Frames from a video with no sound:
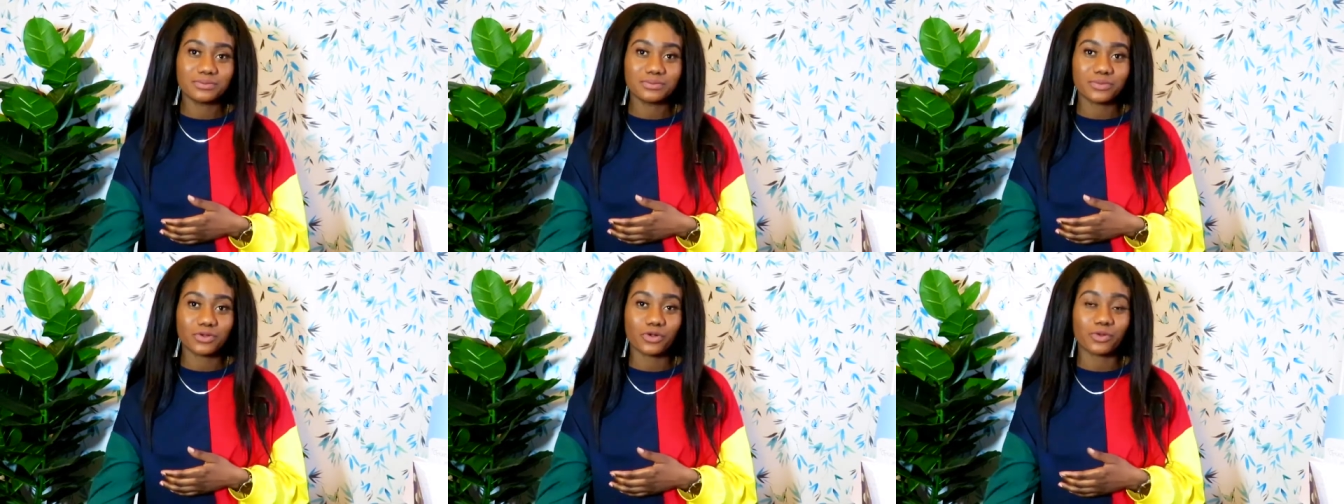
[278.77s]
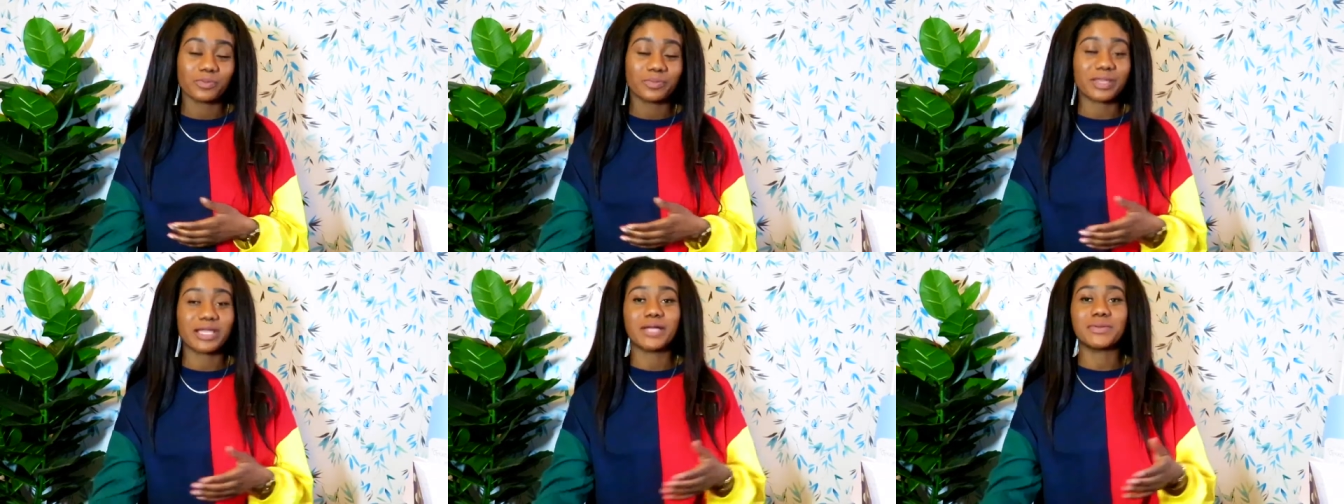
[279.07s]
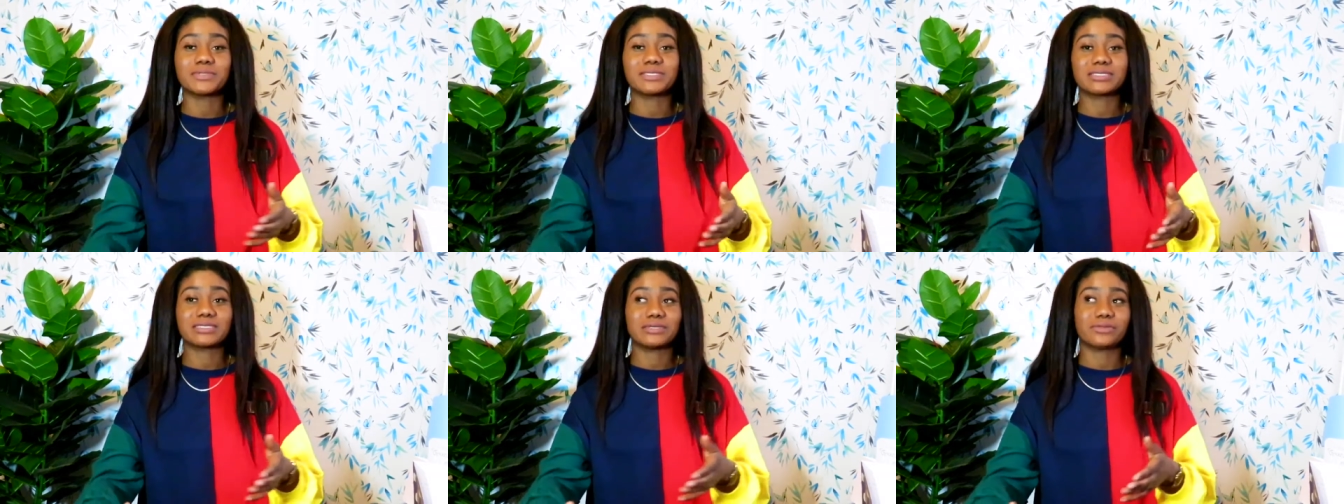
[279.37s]
or
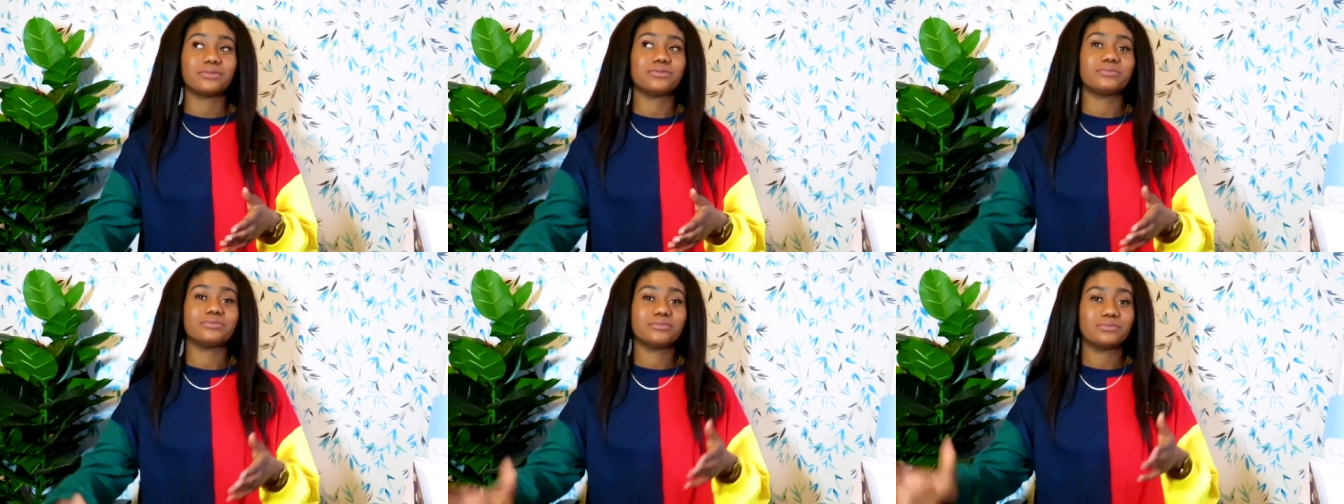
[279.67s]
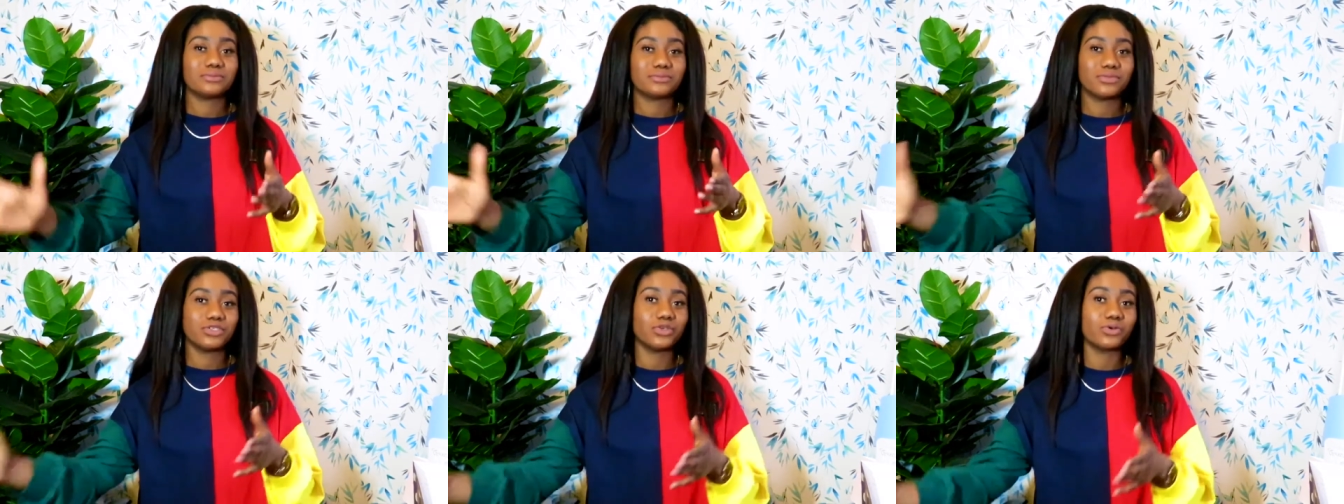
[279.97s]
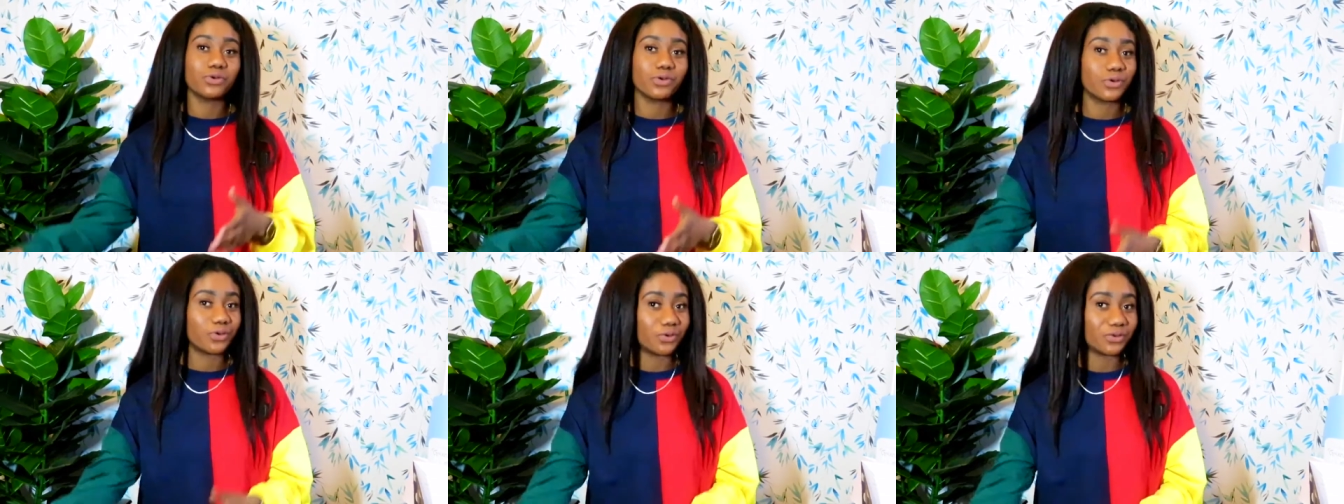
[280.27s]
perhaps till you
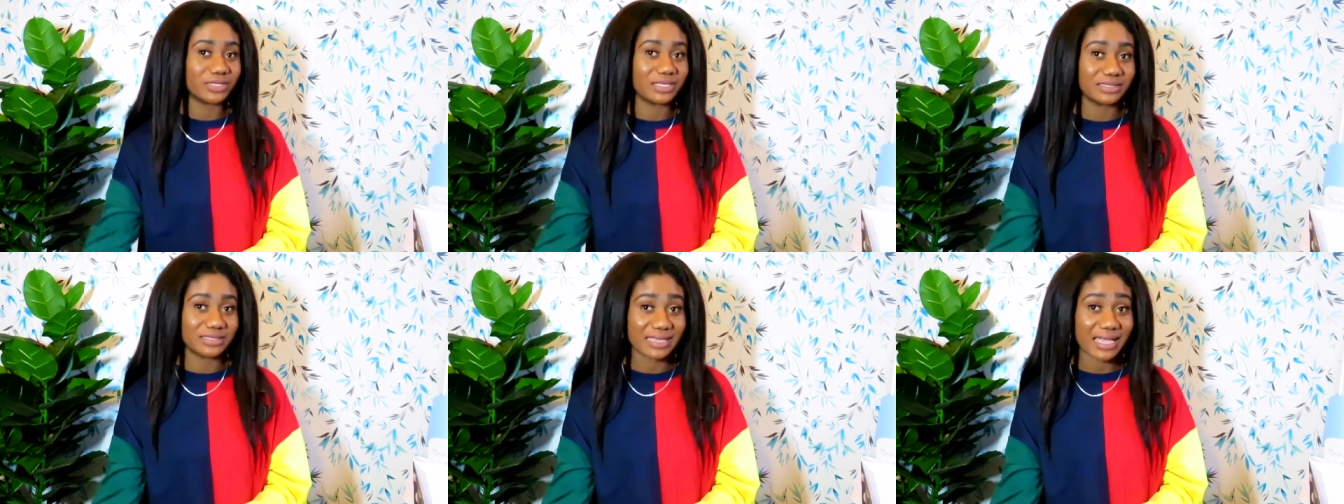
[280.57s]
grow old and